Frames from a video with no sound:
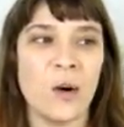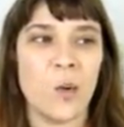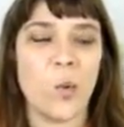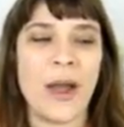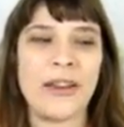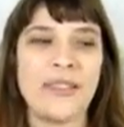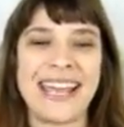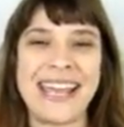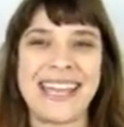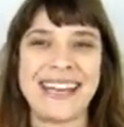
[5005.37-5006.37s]
Where the
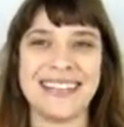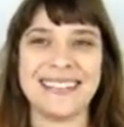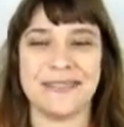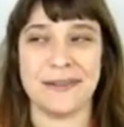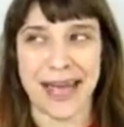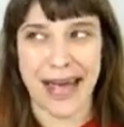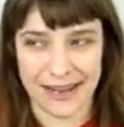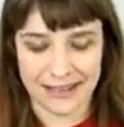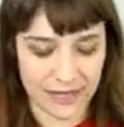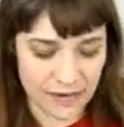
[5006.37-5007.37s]
heat is
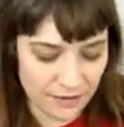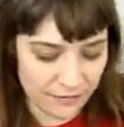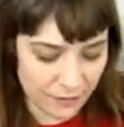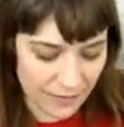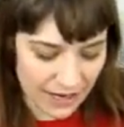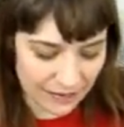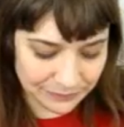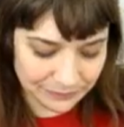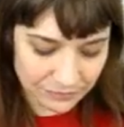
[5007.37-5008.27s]
not for me